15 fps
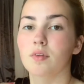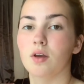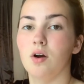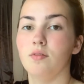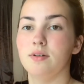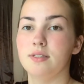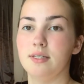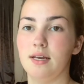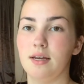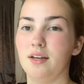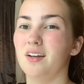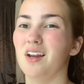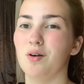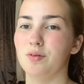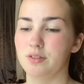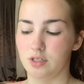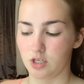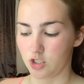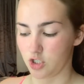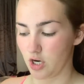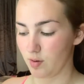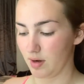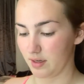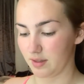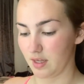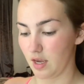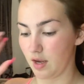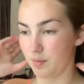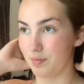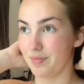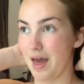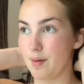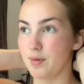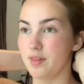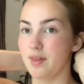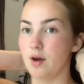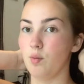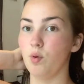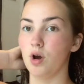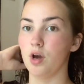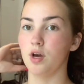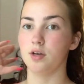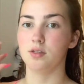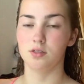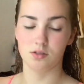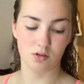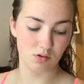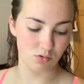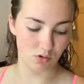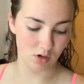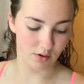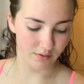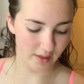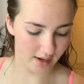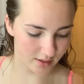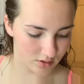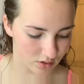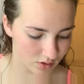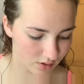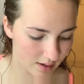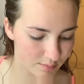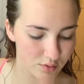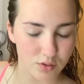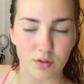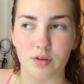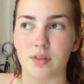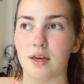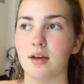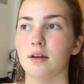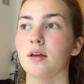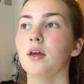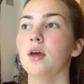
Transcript: obviously no one's gonna show like them at their worst all over their Instagram sort of thing.